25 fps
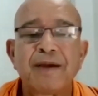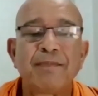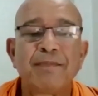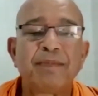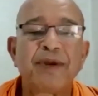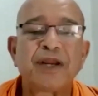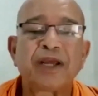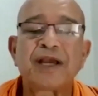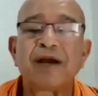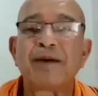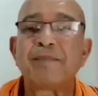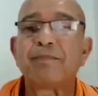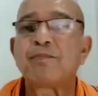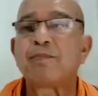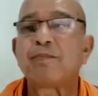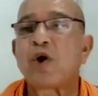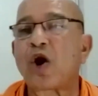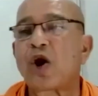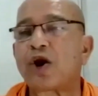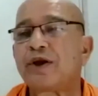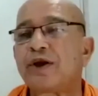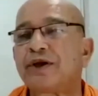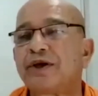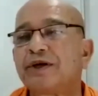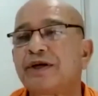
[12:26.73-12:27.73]
become
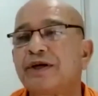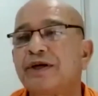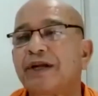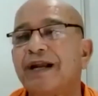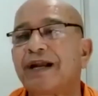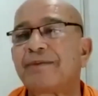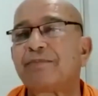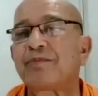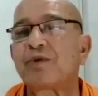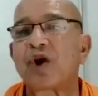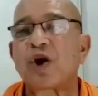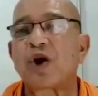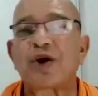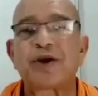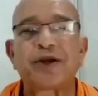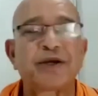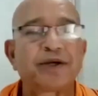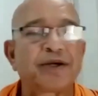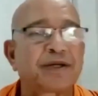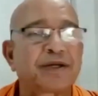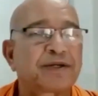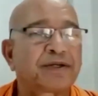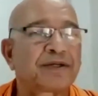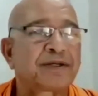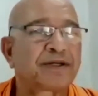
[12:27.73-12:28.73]
broader and broader.